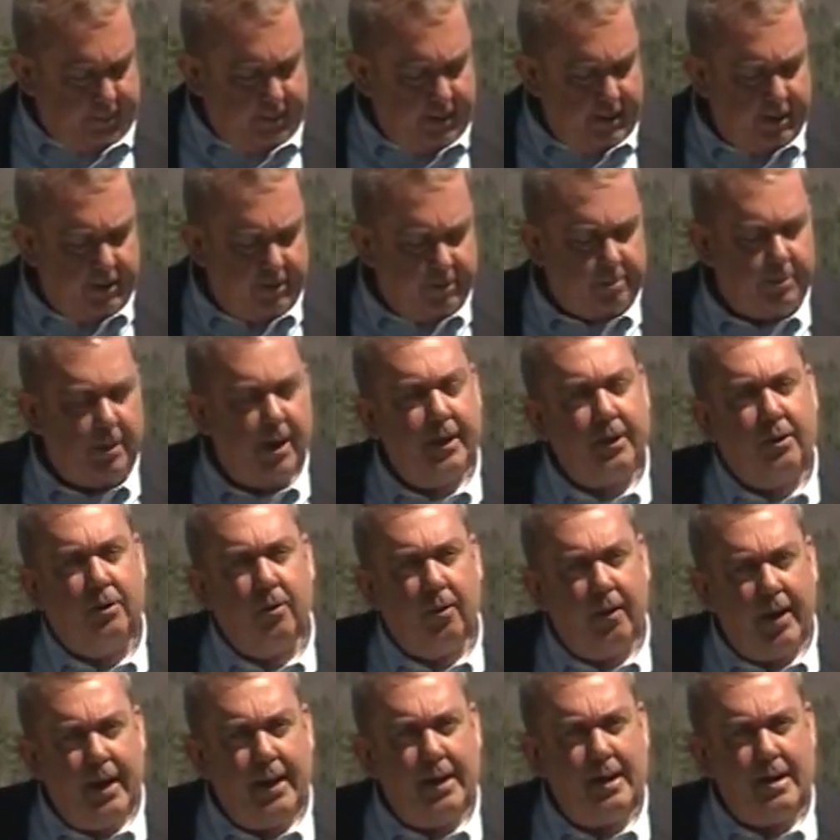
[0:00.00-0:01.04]
it is my
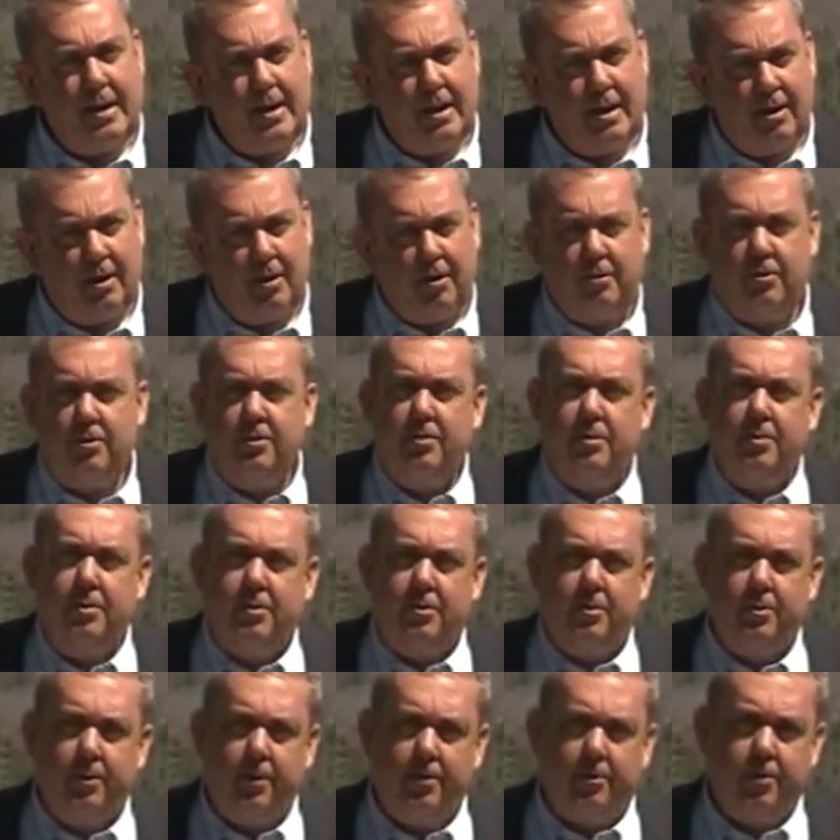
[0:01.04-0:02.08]
great honor
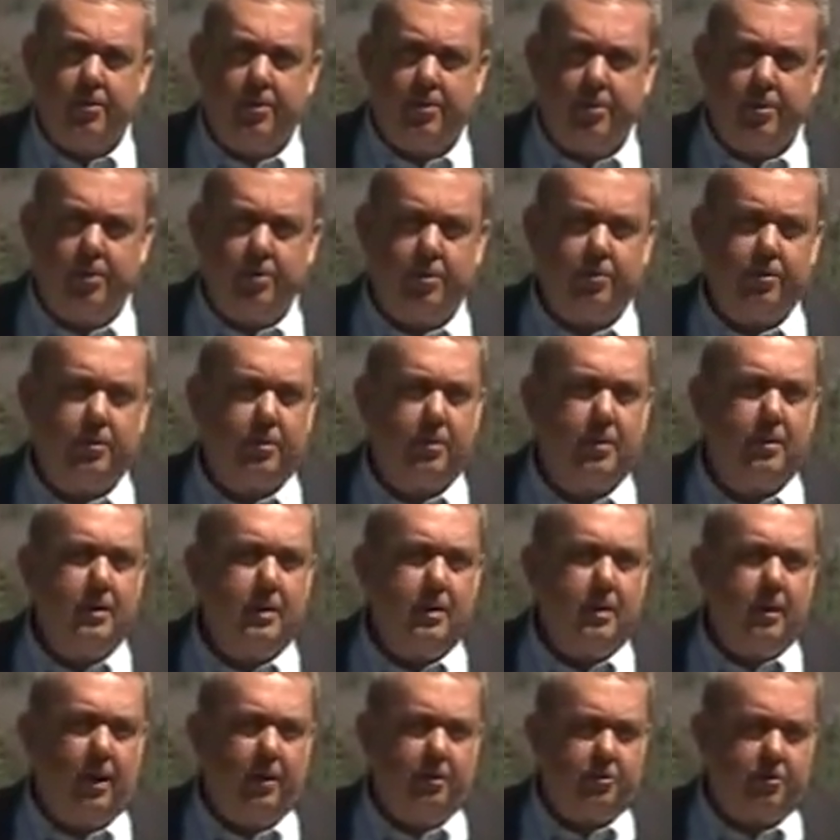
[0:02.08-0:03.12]
to introduce a